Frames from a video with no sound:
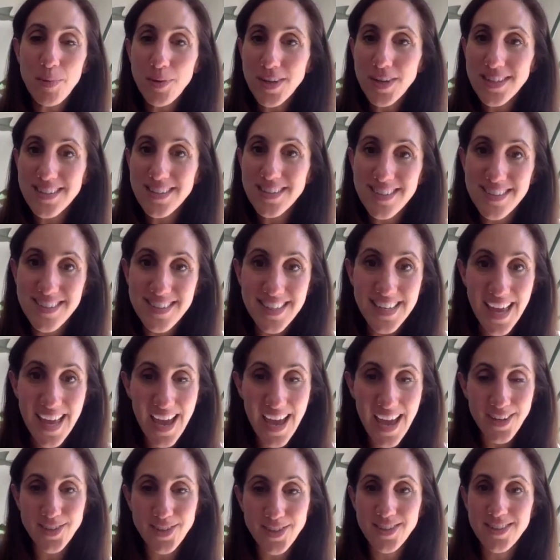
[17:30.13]
consistent
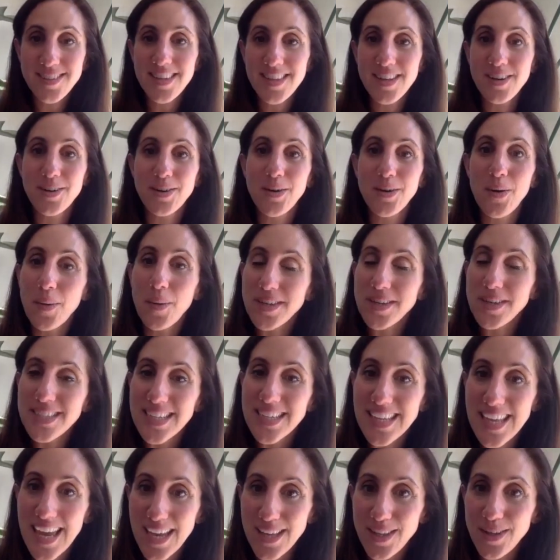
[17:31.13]
actions that are going to
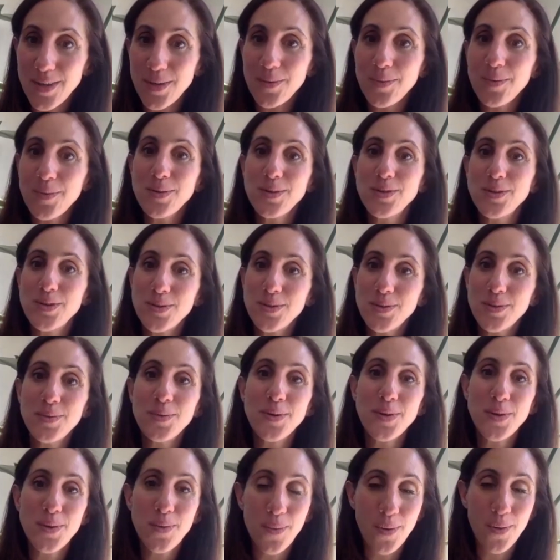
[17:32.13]
get you to
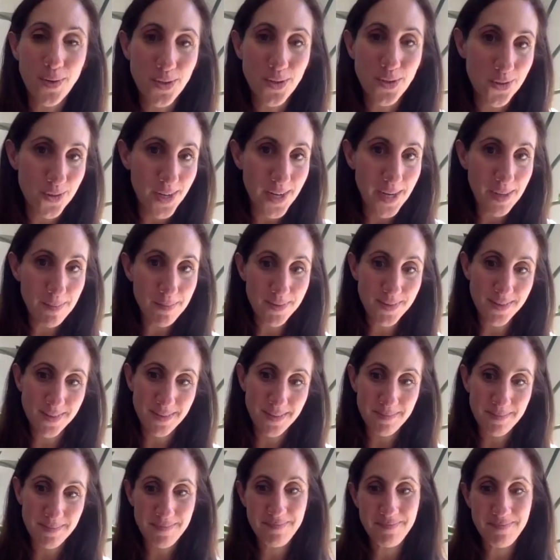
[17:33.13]
your dreams.
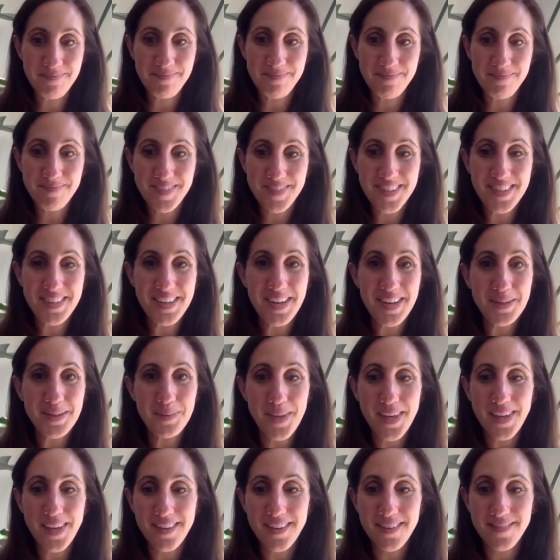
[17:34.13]
See you next
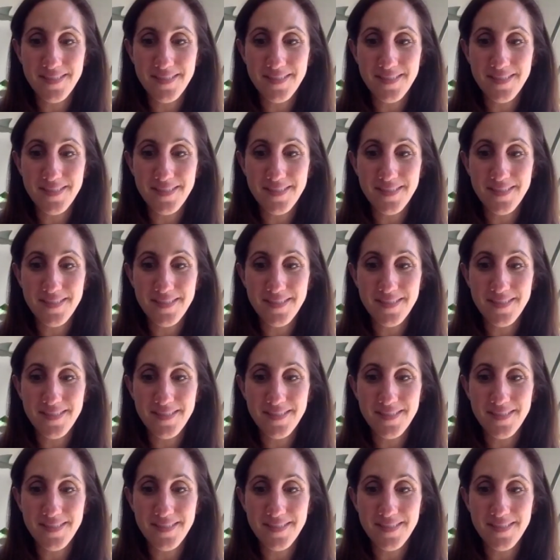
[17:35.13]
week.